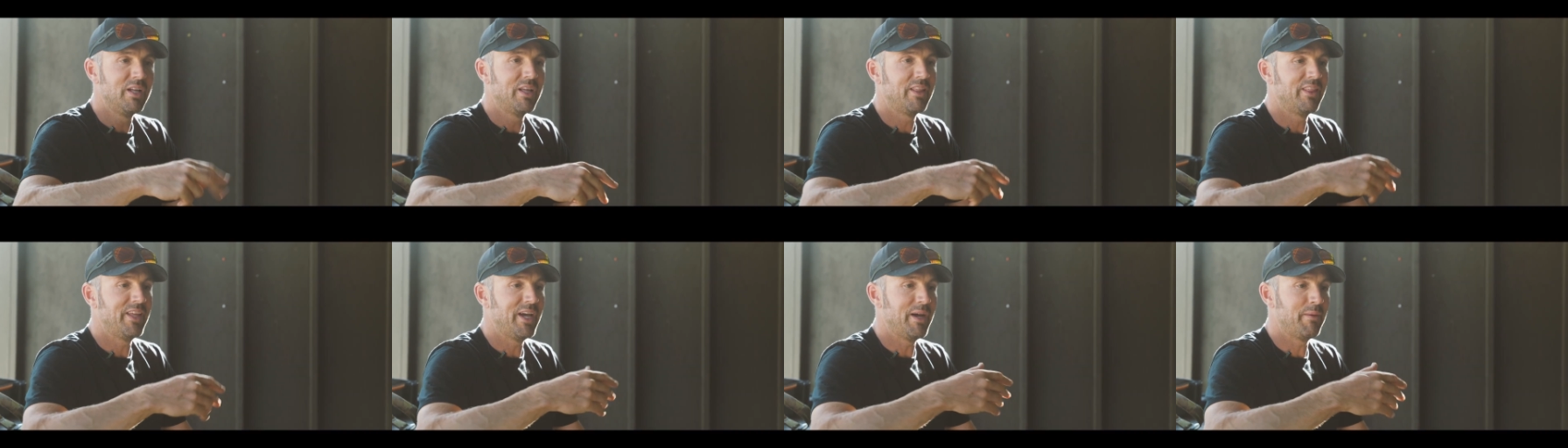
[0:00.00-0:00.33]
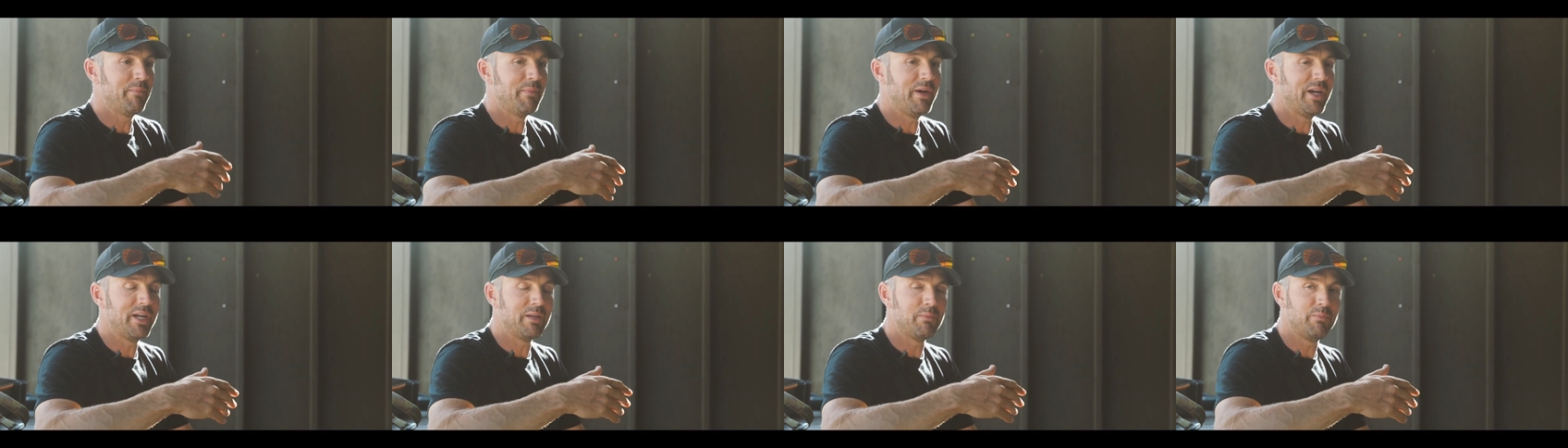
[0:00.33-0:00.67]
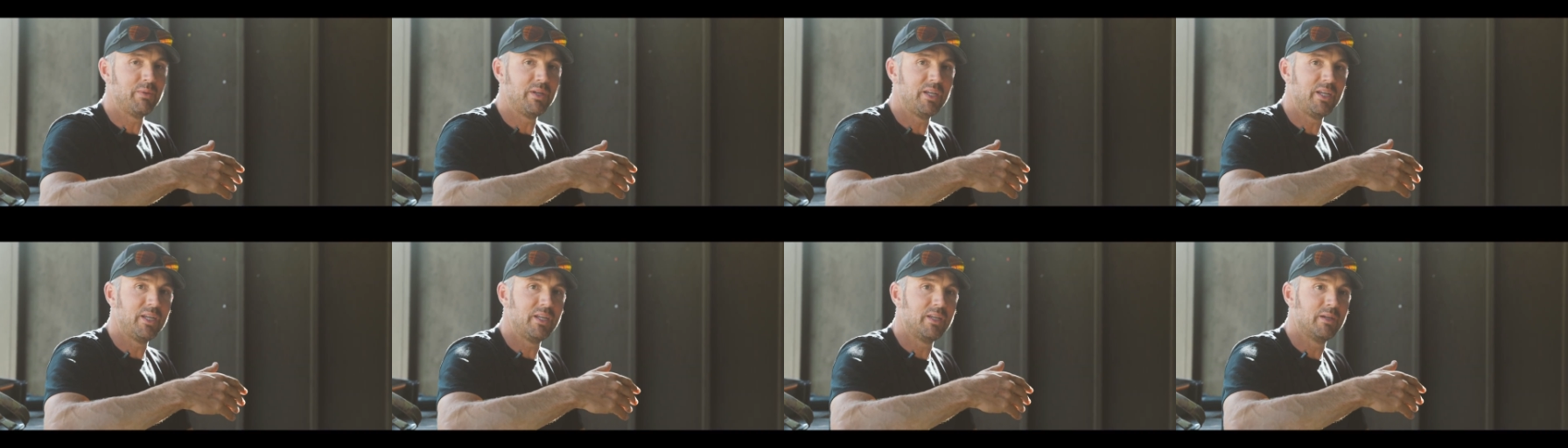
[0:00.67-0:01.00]
that might
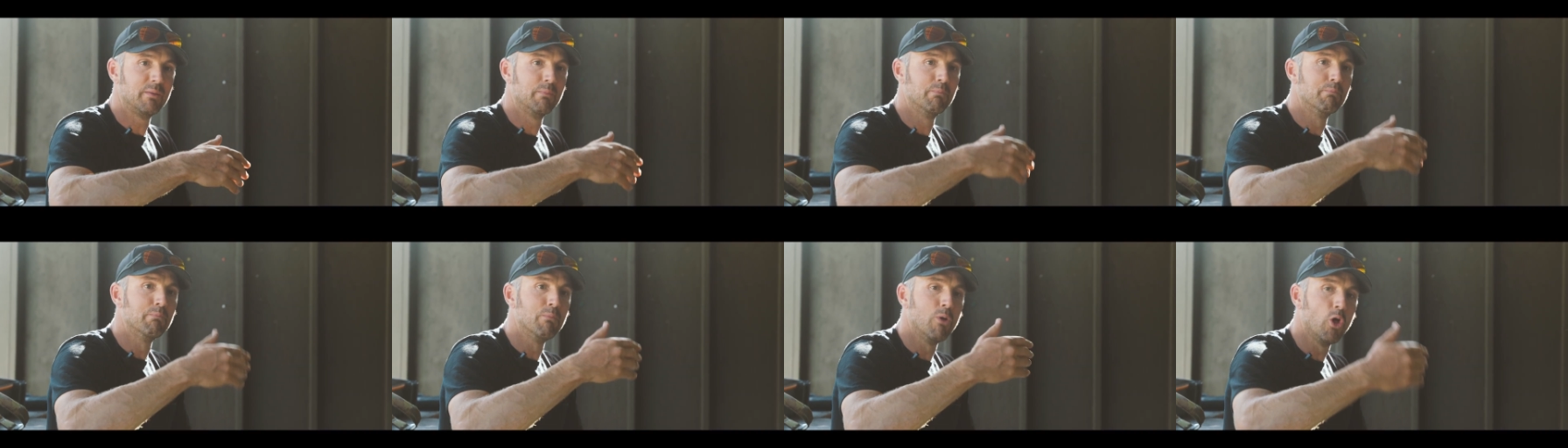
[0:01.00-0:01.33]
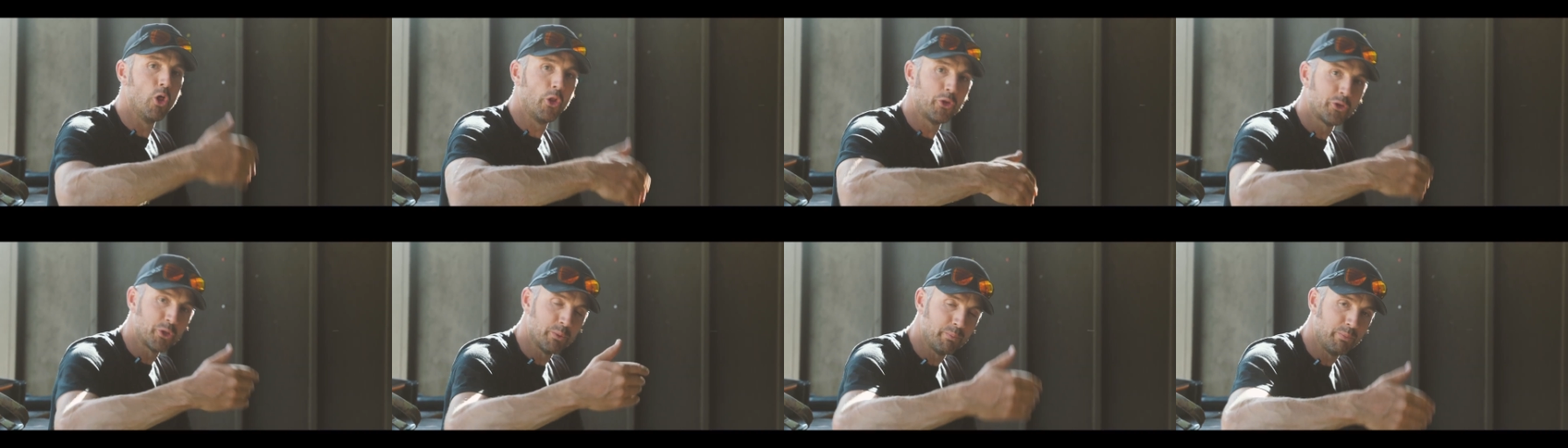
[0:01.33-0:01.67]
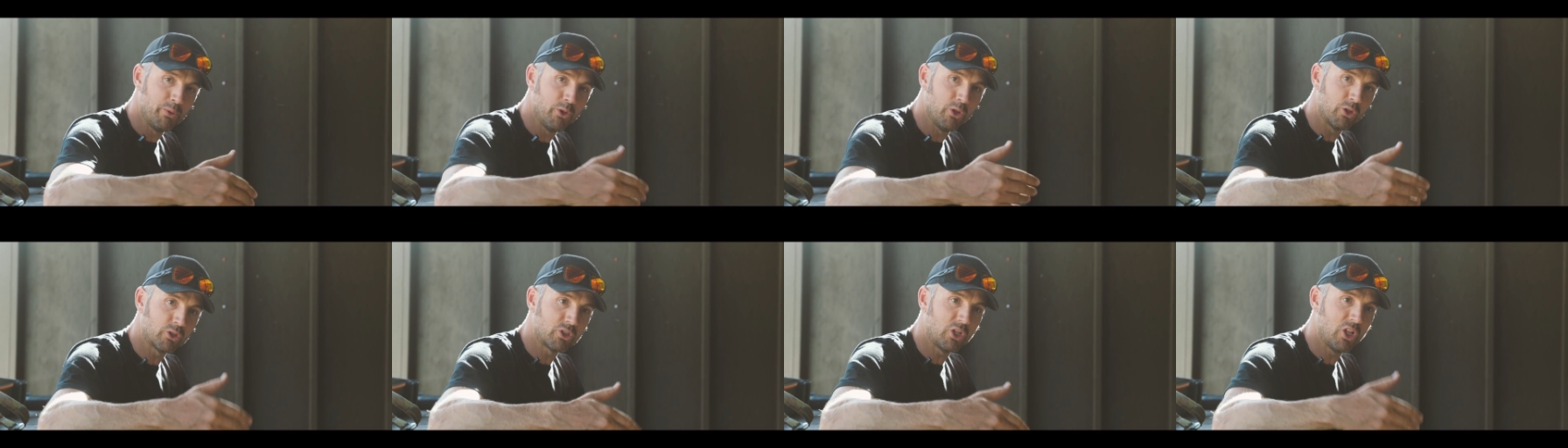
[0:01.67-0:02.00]
be
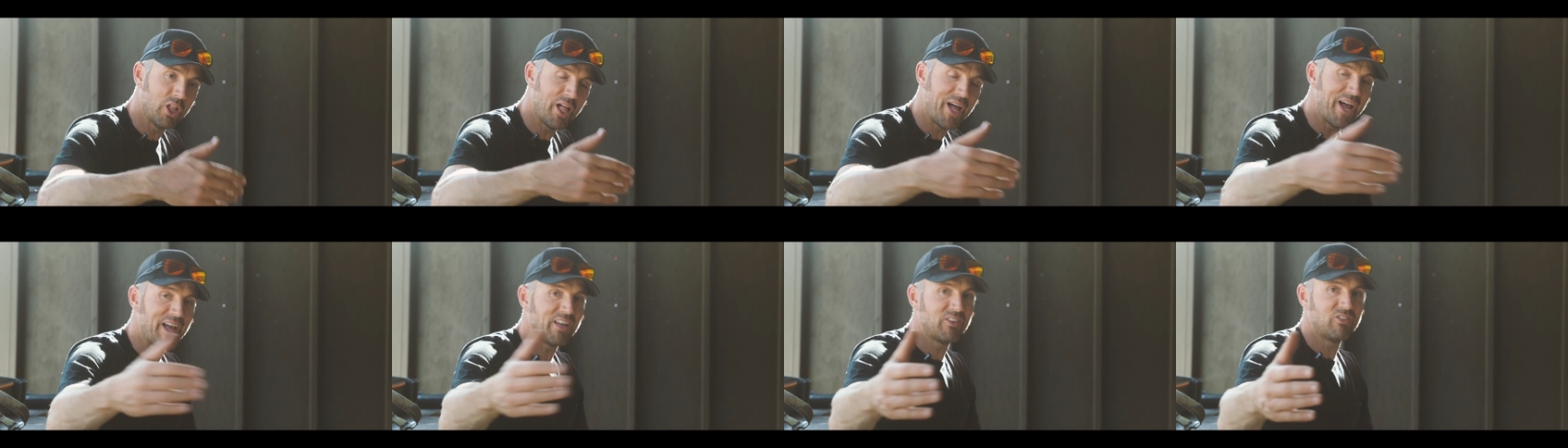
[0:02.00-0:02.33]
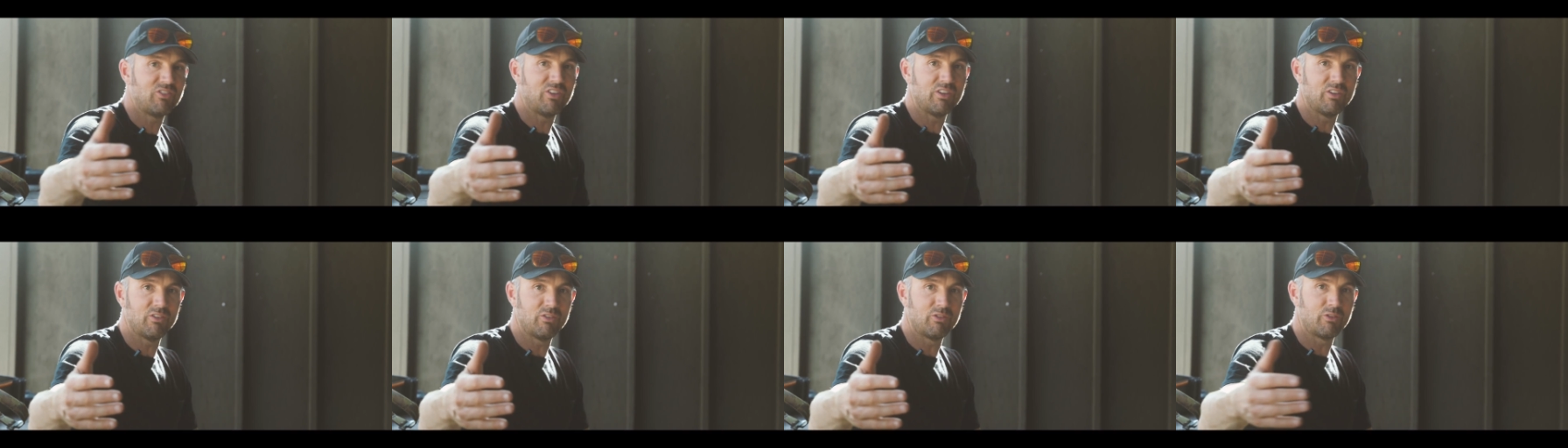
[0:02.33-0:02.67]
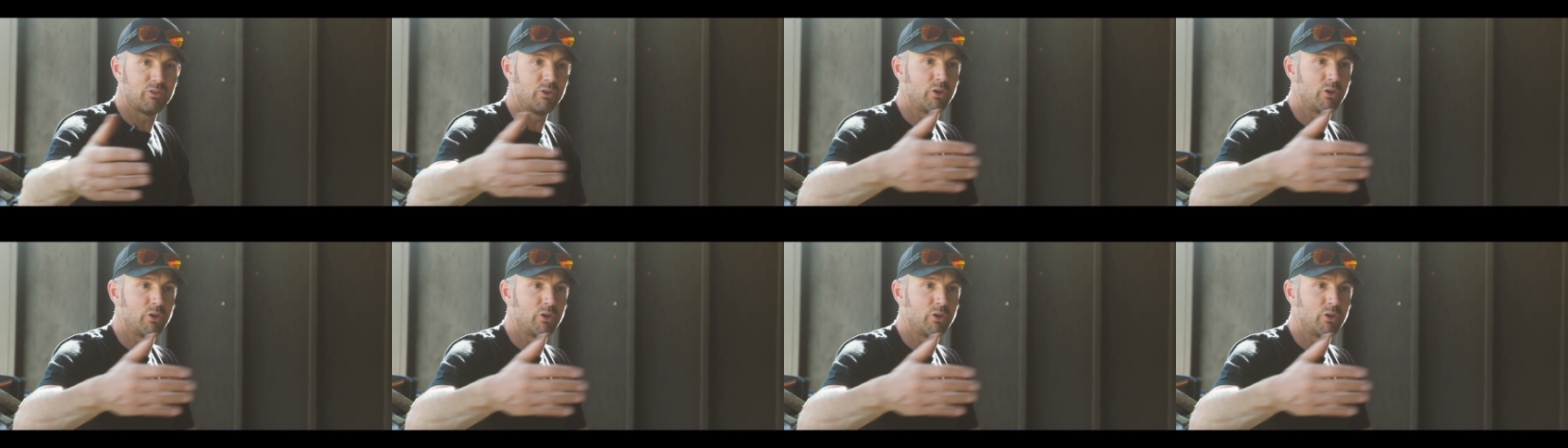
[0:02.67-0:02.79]
multiple classes